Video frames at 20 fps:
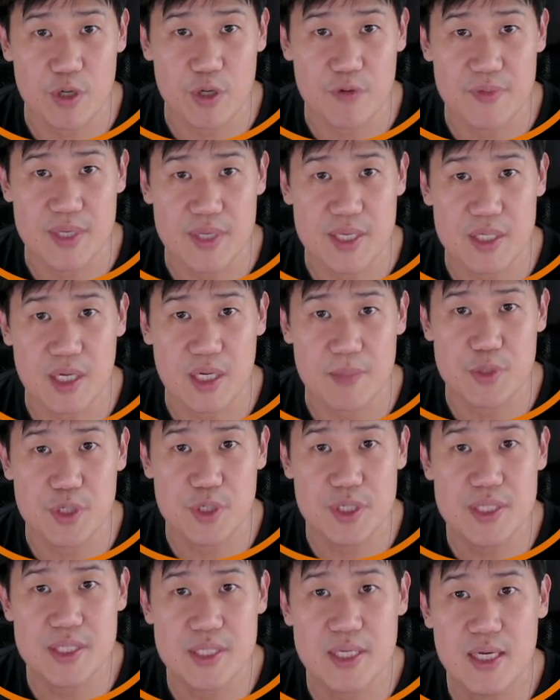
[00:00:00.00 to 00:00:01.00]
one of these
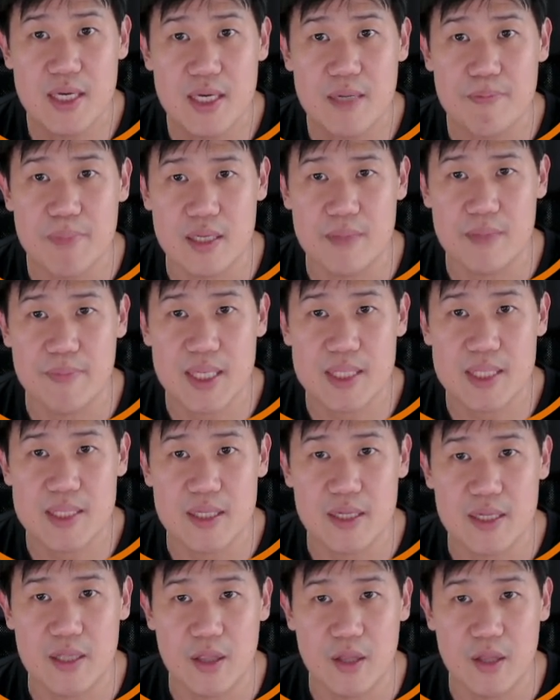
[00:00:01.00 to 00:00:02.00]
options. It makes
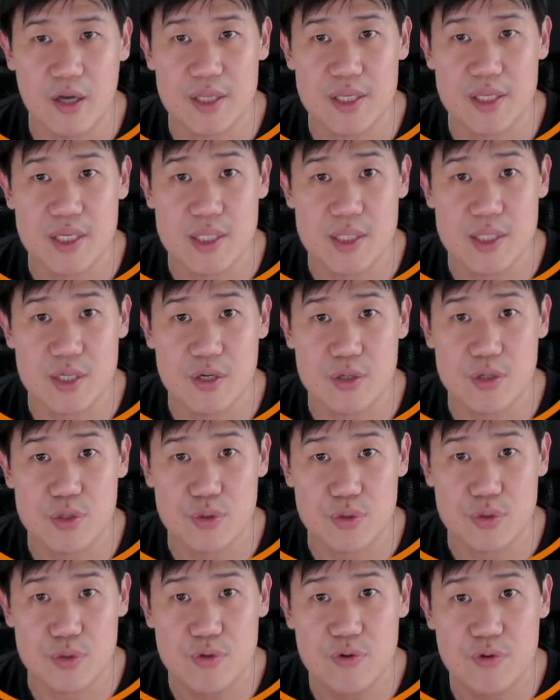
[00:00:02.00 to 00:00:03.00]
it a lot easier
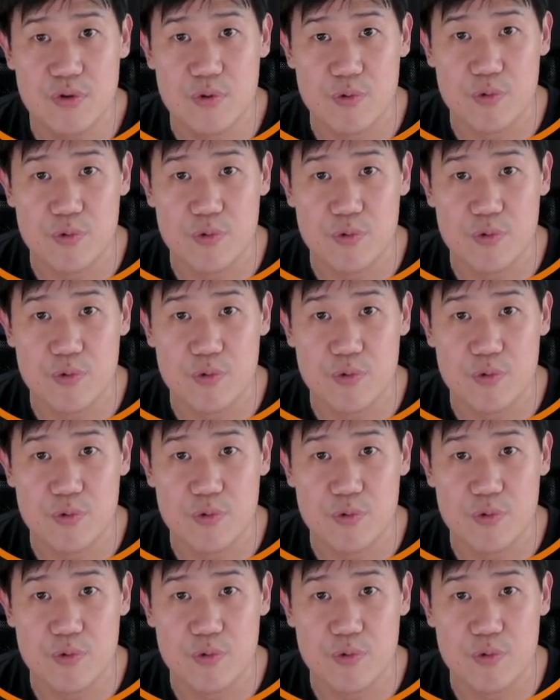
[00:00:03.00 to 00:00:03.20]
to